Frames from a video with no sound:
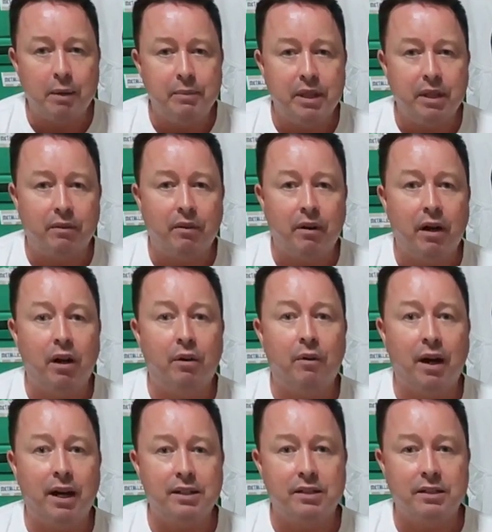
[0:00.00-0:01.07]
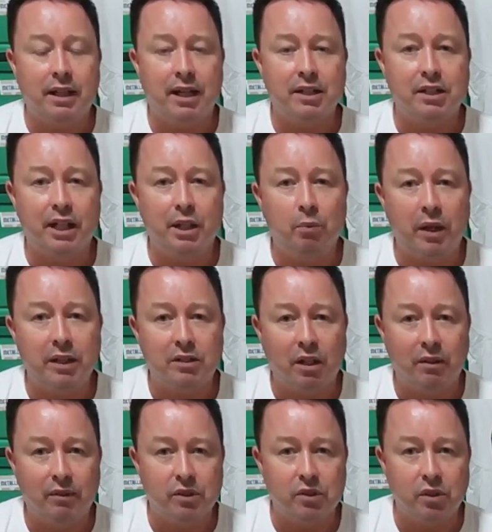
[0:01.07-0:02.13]
Bring Me the Horizon actually
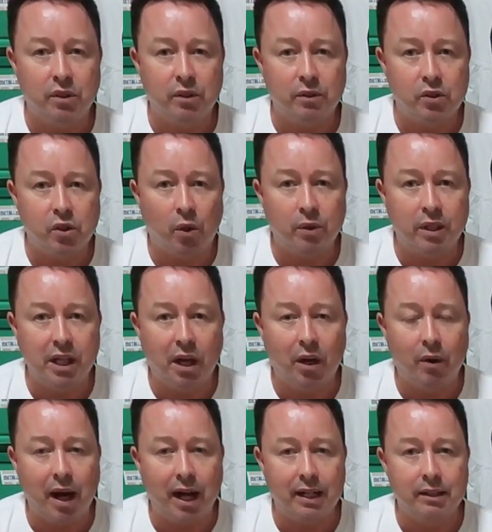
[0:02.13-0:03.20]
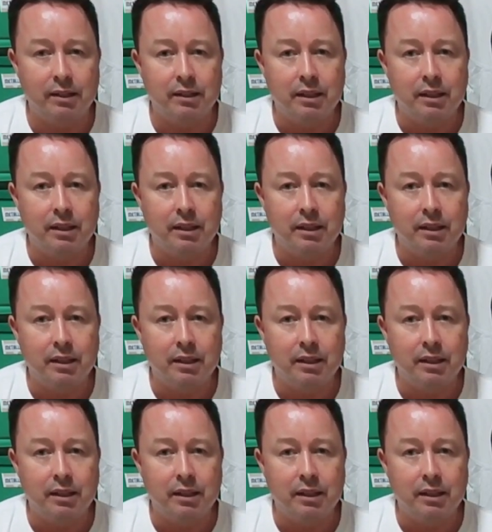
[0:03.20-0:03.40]
went over to Tokyo